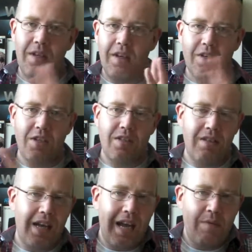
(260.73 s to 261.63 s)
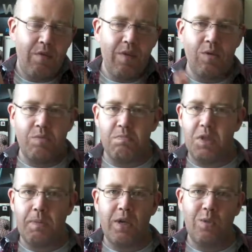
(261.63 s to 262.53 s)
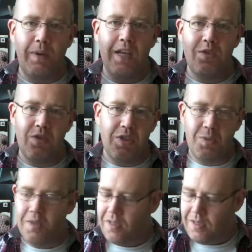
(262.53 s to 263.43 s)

I just have a real special place for this one.